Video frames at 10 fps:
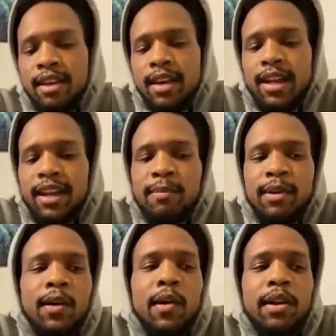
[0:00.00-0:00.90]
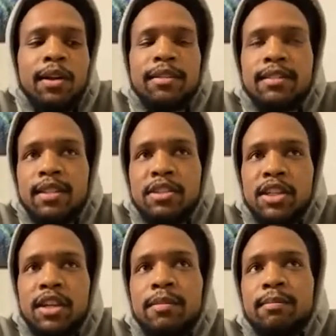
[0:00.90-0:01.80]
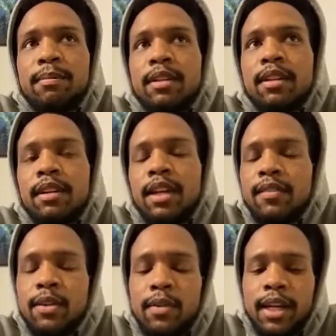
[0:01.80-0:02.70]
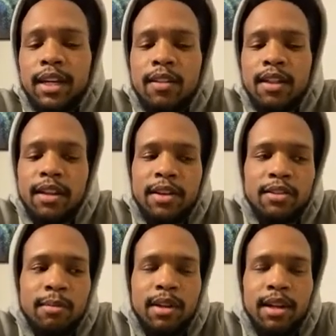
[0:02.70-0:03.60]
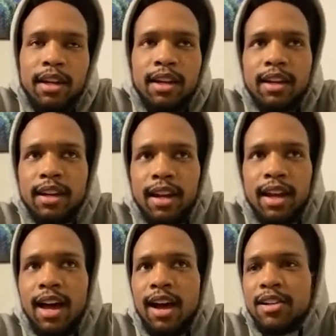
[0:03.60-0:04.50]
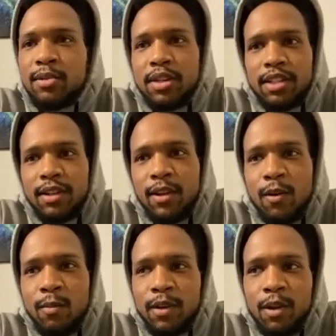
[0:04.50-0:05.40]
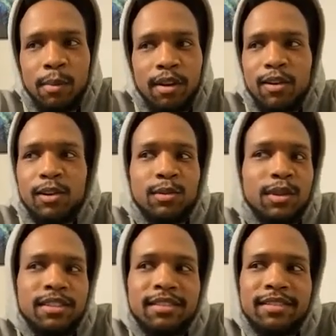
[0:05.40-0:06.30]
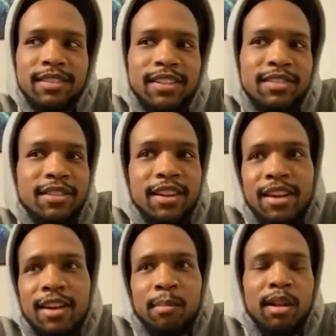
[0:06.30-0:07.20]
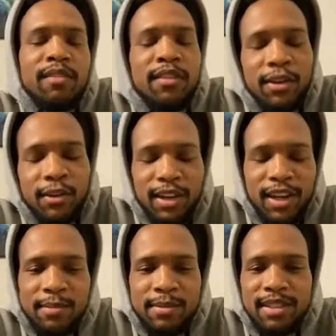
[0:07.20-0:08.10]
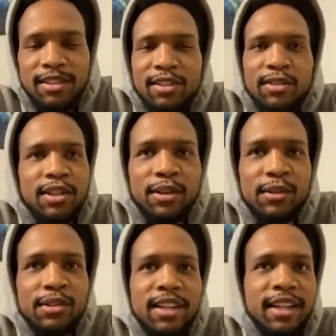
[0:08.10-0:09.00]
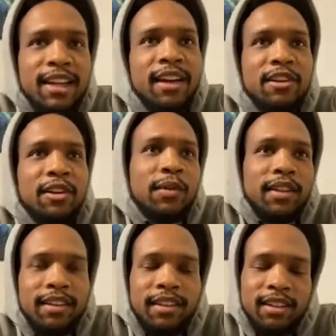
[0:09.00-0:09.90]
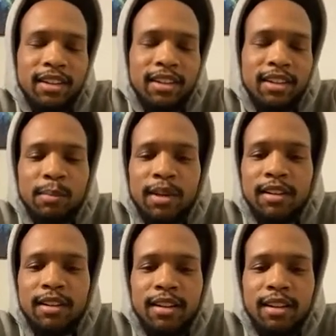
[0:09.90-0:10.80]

and I've been going to the gym even like on the days I'm like, I just want to sit home and open a cold one and play video games and eat Doritos and like not do anything. But